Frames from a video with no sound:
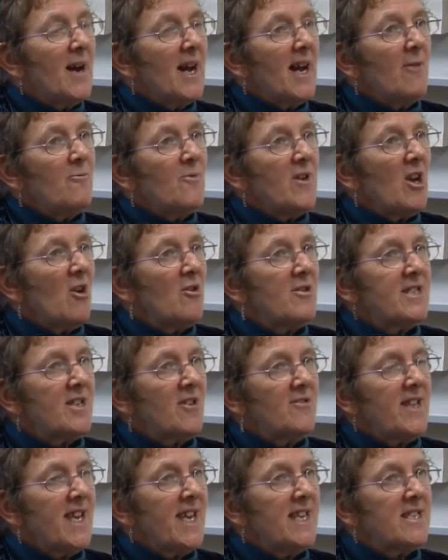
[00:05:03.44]
And we
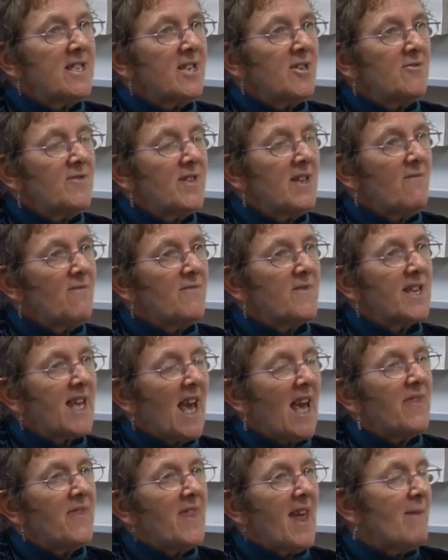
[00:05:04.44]
also need to
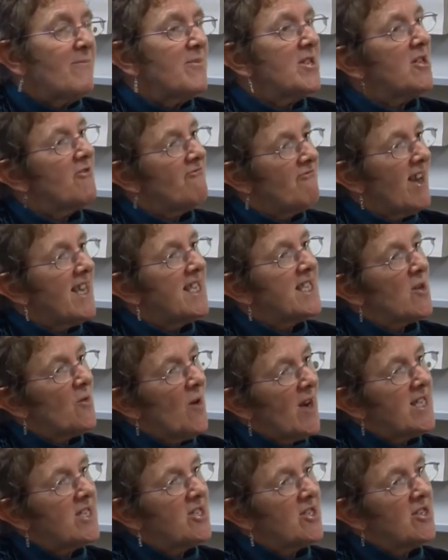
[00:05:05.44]
get them to raise
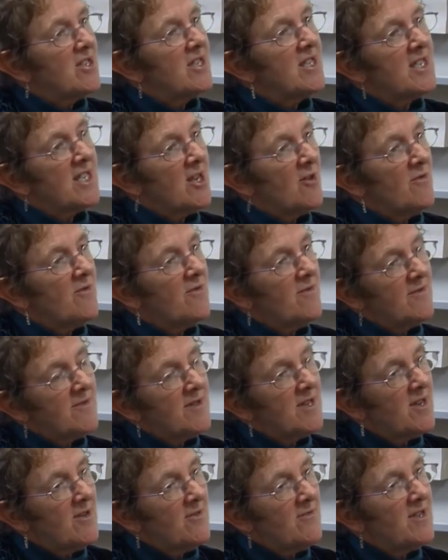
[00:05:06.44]
questions
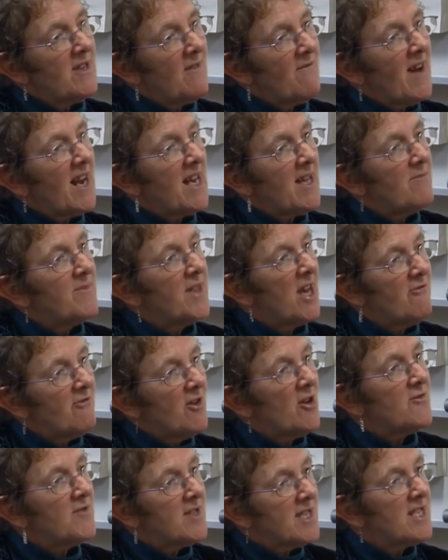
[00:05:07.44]
to develop their
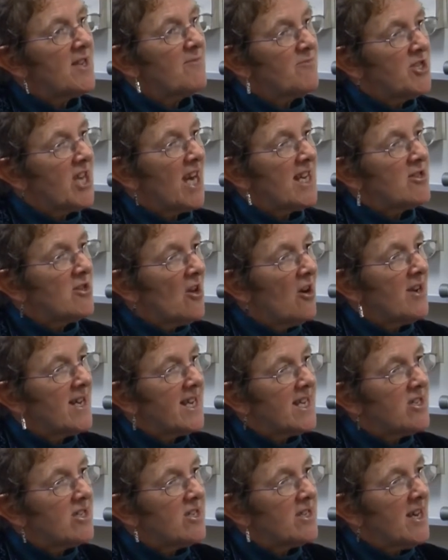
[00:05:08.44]
own subject
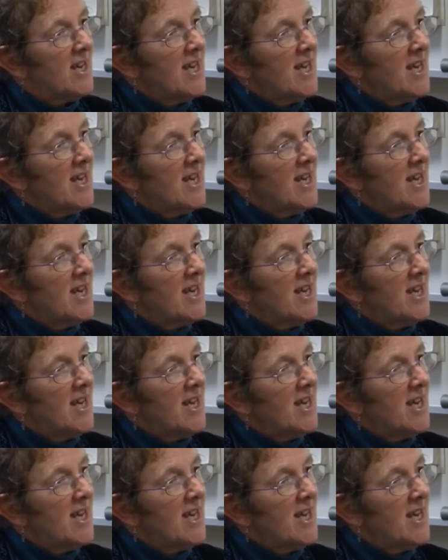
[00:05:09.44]
knowledge.